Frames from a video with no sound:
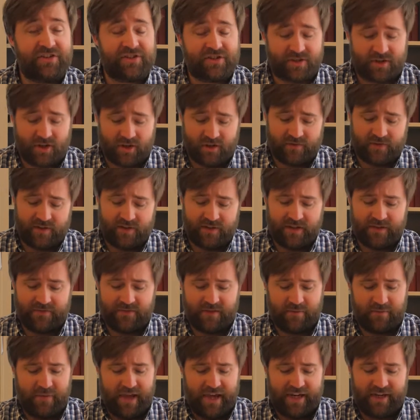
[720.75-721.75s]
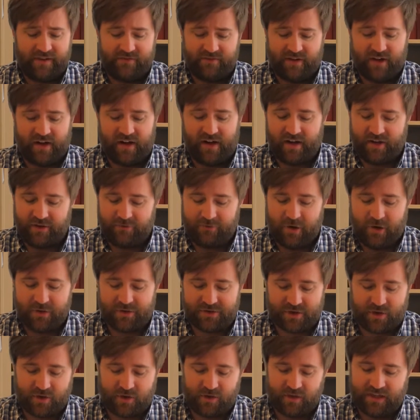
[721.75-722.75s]
servant of the man of God
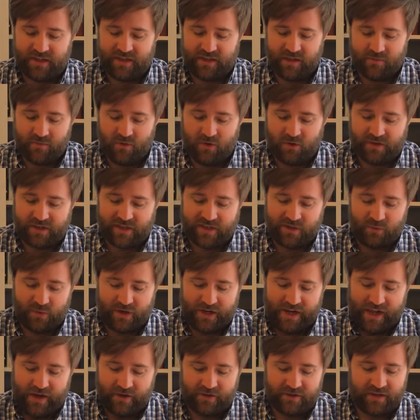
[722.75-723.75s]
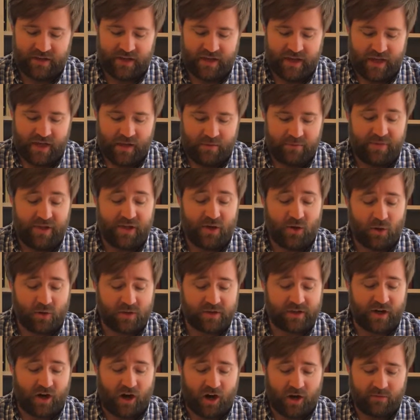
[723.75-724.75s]
rose early in the morning and went out,
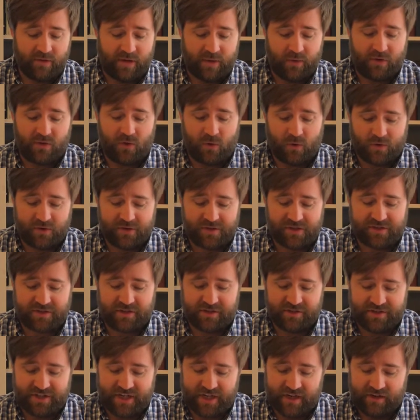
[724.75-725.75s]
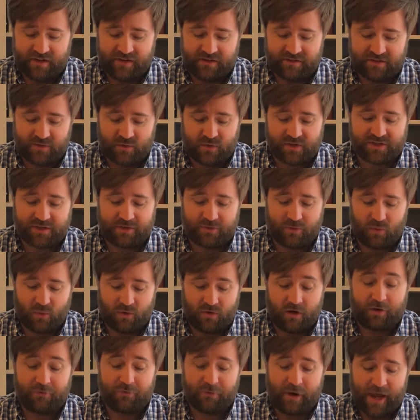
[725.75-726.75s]
behold, an army with horses and chariots was
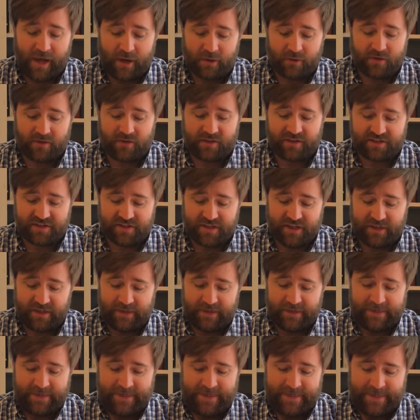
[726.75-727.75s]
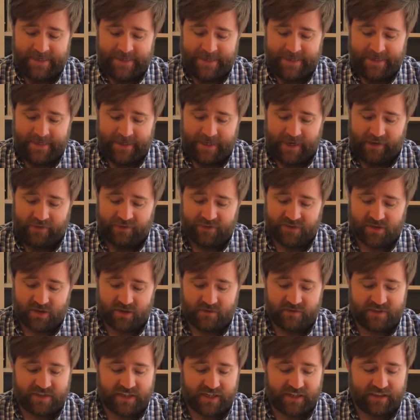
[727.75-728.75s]
around the city. And the
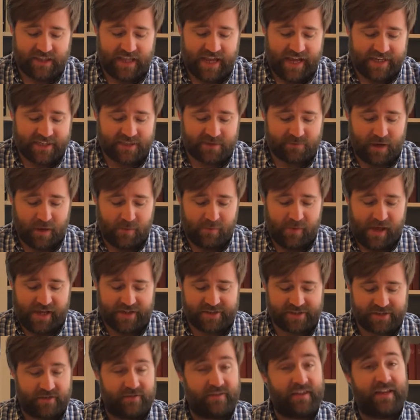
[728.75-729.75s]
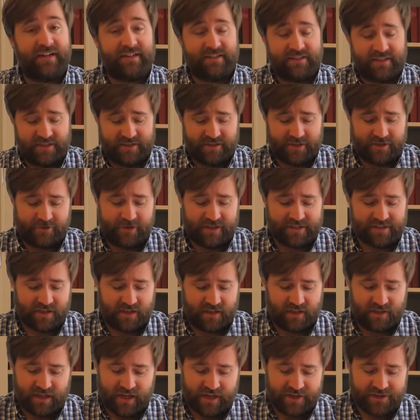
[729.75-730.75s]
servant said, alas, my master, that is, he's
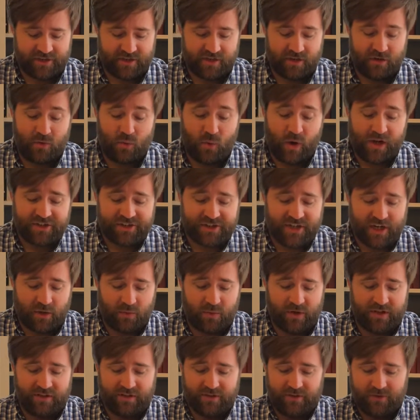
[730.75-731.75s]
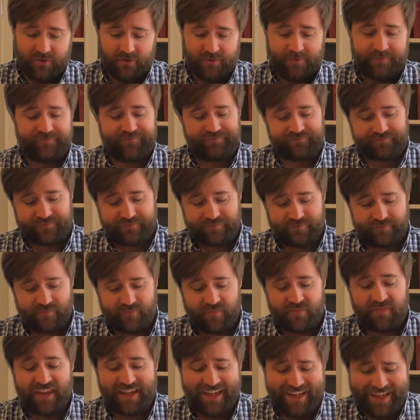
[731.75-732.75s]
addressing Elisha, what shall we do?
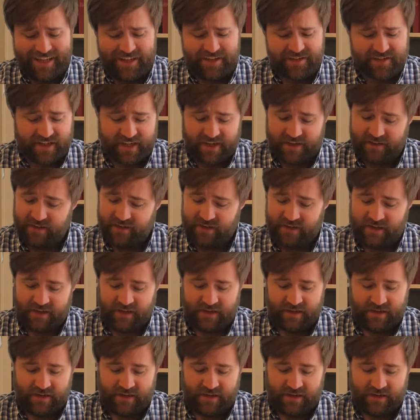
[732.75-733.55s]
He said,